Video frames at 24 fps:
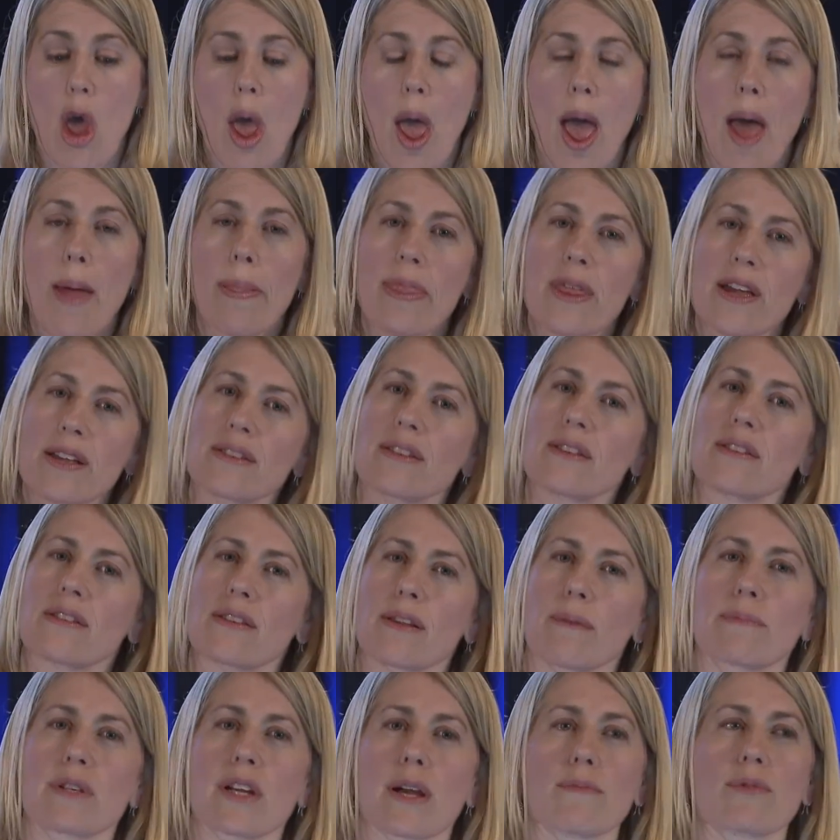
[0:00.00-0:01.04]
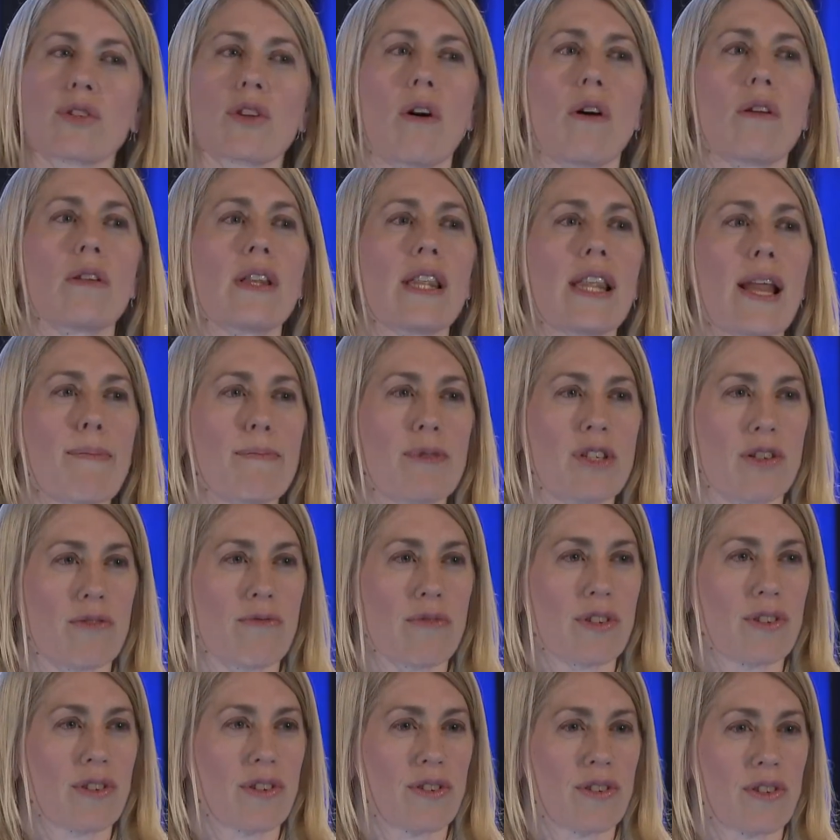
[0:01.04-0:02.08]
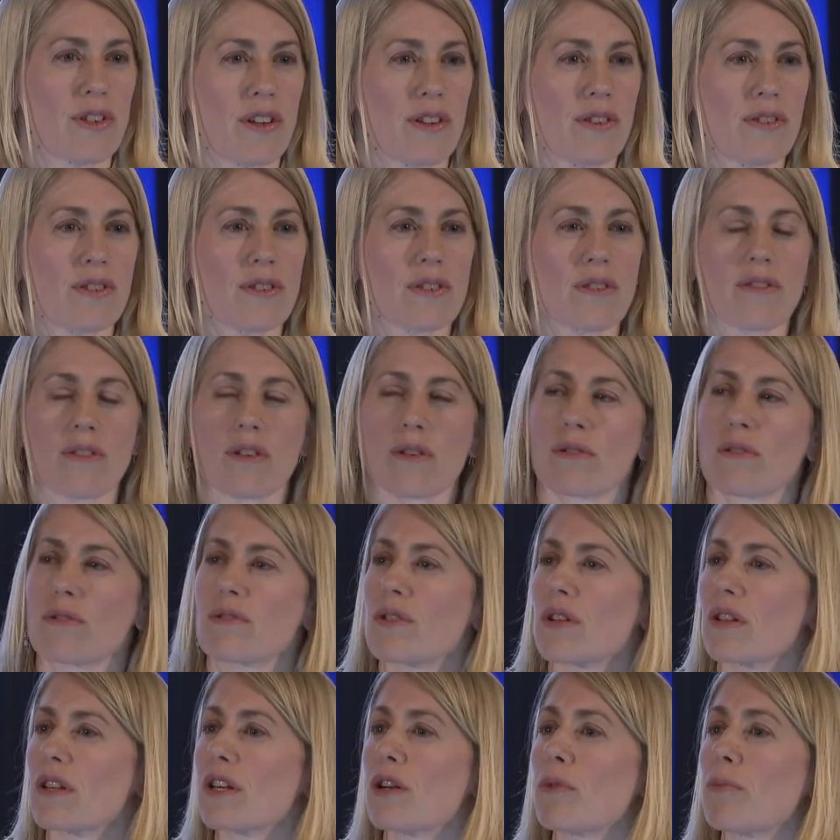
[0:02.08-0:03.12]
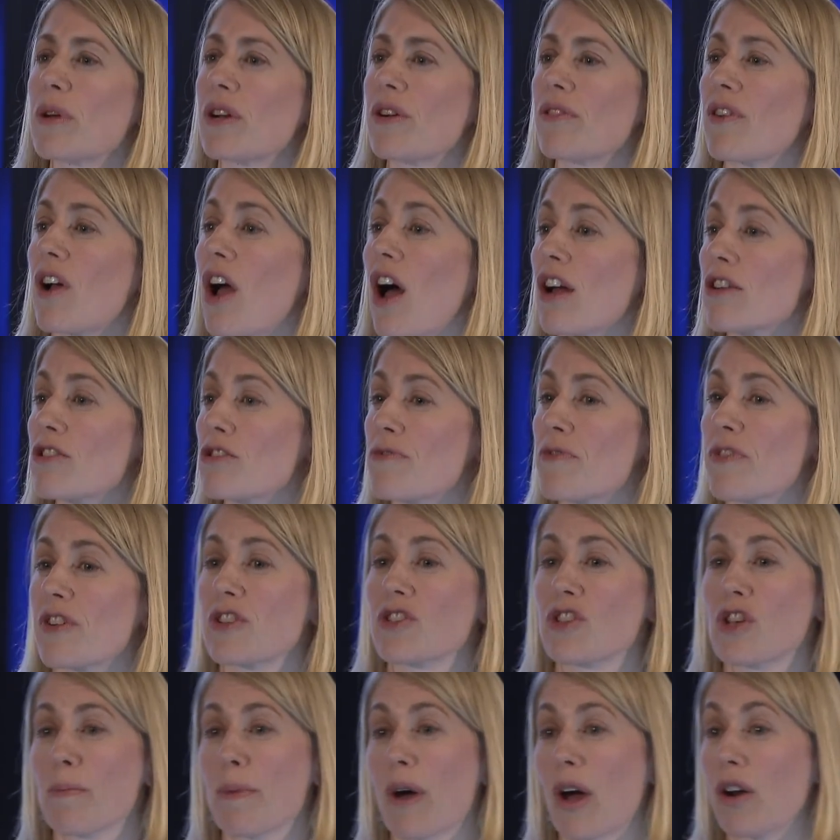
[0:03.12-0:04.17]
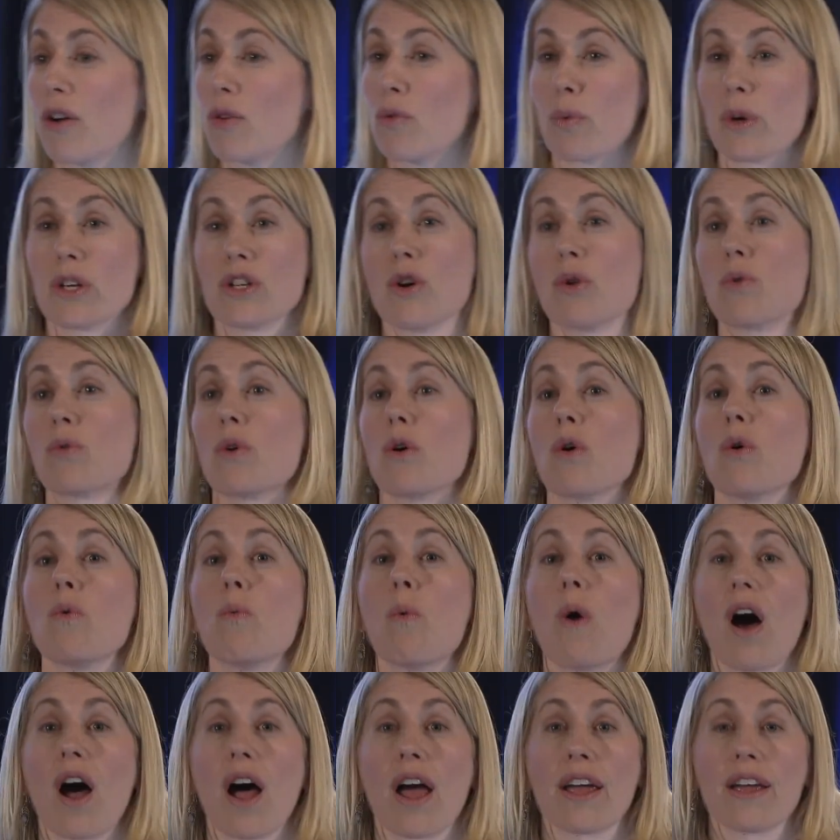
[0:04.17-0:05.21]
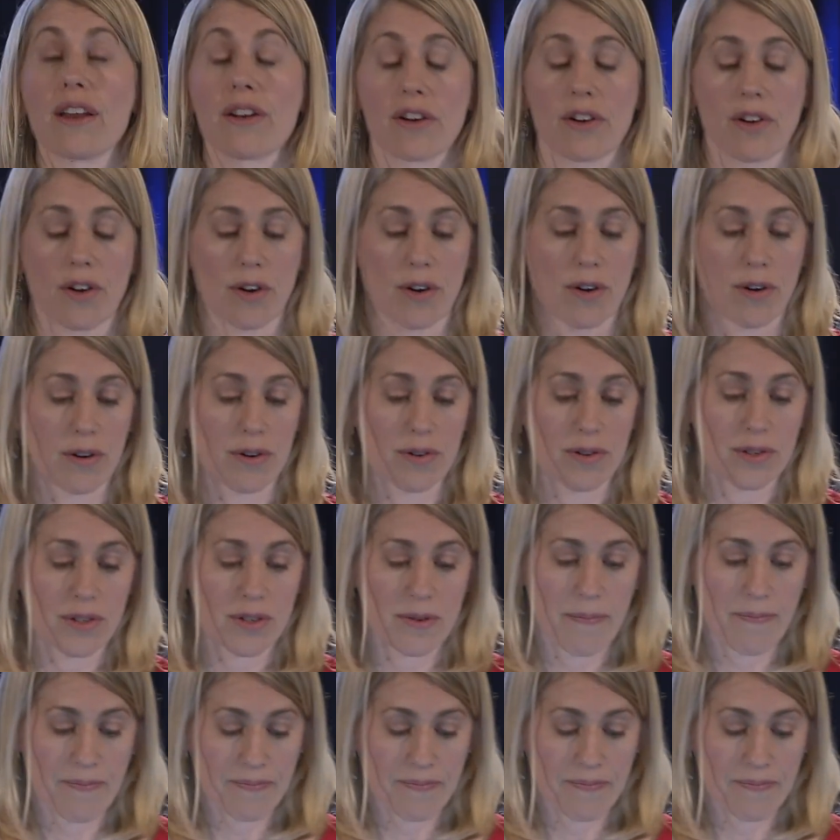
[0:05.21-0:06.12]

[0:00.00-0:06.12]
And this is sometimes called leptin resistance, although there's a little bit of controversy about it and we don't know why it occurs.